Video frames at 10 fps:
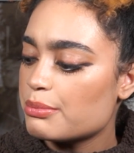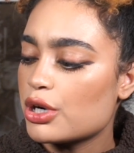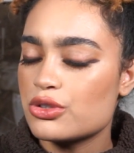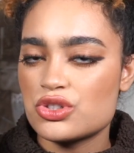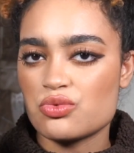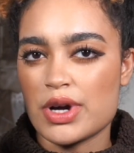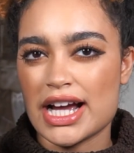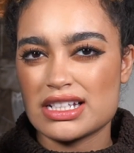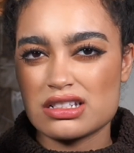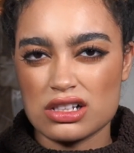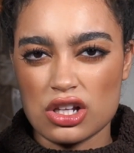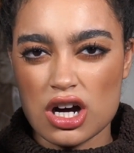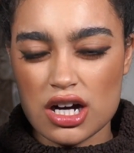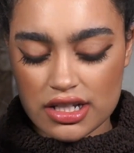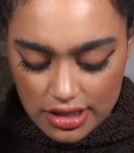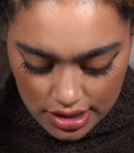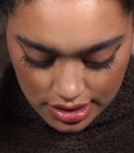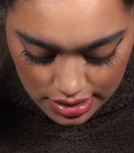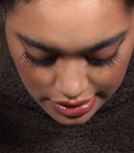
post-wax cloths.